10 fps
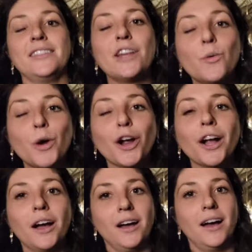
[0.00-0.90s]
they'll work
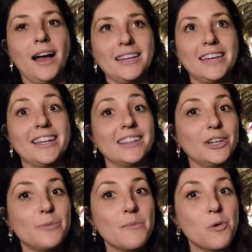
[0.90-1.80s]
on getting a
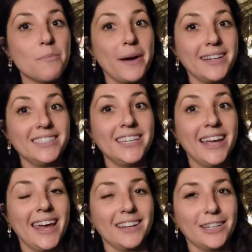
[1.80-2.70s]
little bit more bite
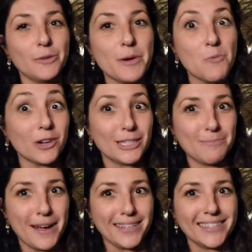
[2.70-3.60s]
and a little bit more
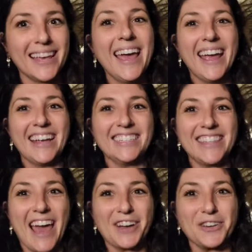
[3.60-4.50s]
spice into
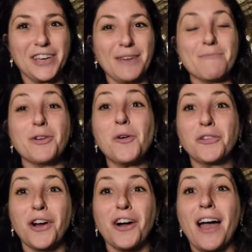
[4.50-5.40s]
that cookie. But
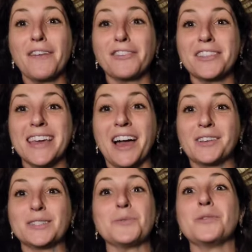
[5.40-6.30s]
overall, everything
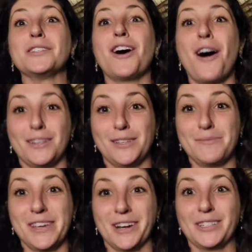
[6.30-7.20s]
else was awesome
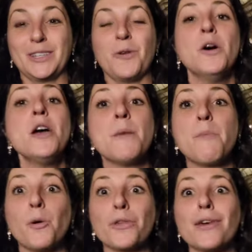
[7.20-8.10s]
here. So
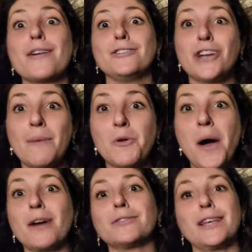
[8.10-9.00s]
both Jambo
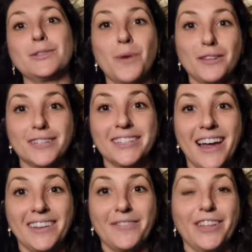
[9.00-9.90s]
House as well as
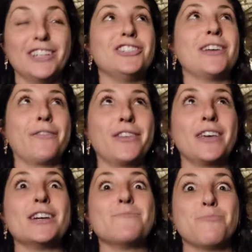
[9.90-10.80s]
Kidani Village
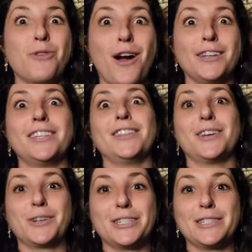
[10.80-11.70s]
definitely brought the
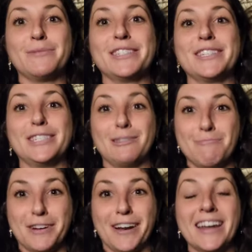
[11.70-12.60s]
Christmas
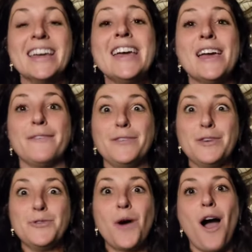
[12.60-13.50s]
spirit. If
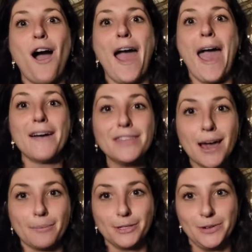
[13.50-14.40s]
you have the
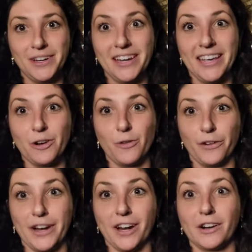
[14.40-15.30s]
opportunity to get
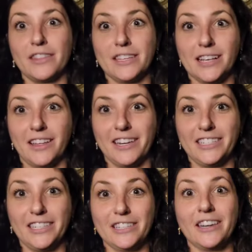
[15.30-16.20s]
over here this holiday
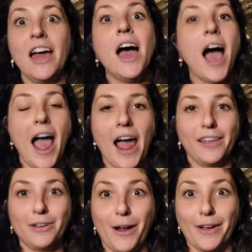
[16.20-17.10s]
season, I
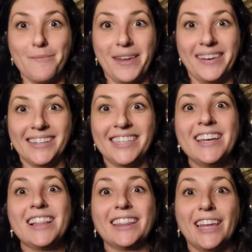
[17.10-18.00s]
highly recommend it.
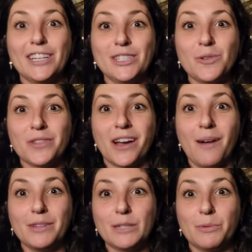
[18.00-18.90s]
Let us know in the
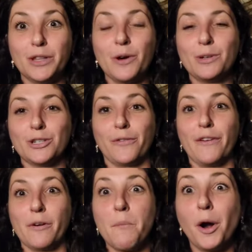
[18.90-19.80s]
comments below what your
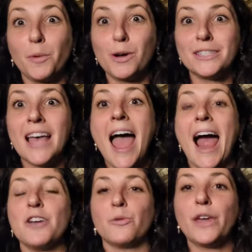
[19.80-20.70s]
favorite part was.
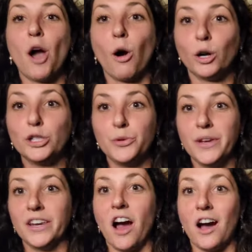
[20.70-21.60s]
I know they are
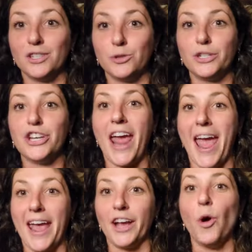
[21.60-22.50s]
doing an ostrich
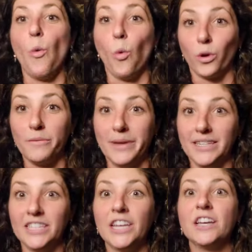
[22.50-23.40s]
egg
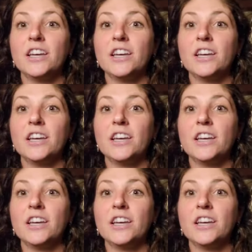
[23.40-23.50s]
ornament